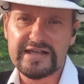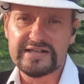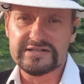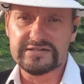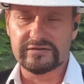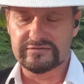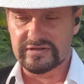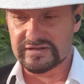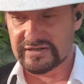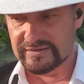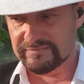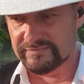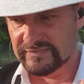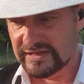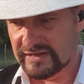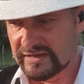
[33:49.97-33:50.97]
So
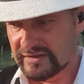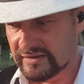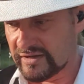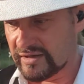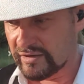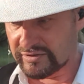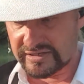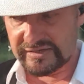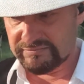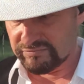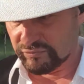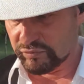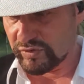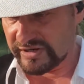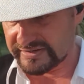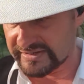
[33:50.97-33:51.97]
okay,
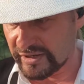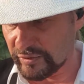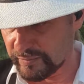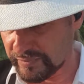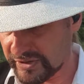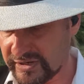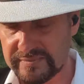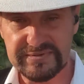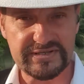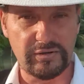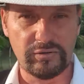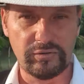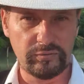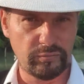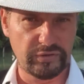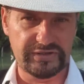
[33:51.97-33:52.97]
right now perhaps
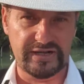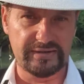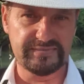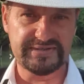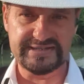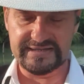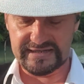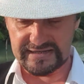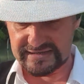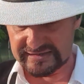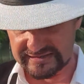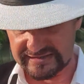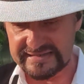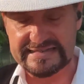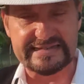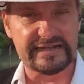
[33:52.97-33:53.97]
all what I'm saying
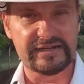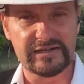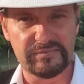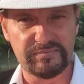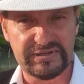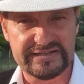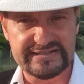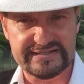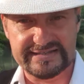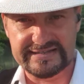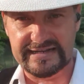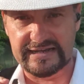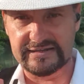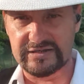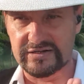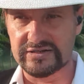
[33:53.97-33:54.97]
is a little bit
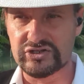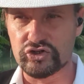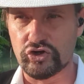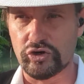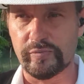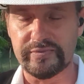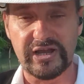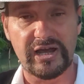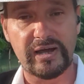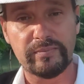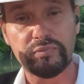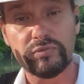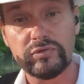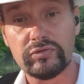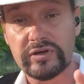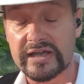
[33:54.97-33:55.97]
scattered, chopped up.
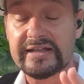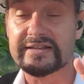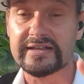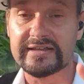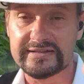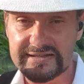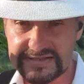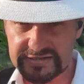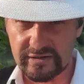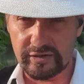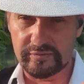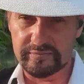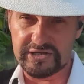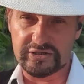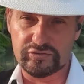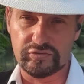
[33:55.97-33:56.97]
It is
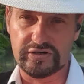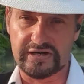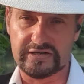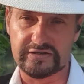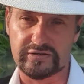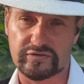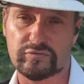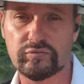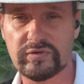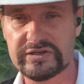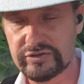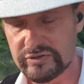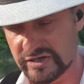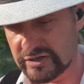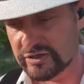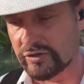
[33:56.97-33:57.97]
coming together. When
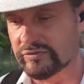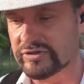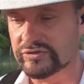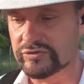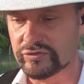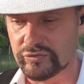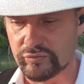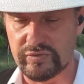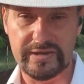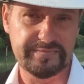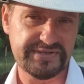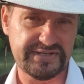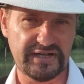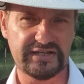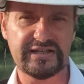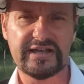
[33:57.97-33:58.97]
you are going to the
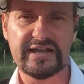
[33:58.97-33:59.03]
website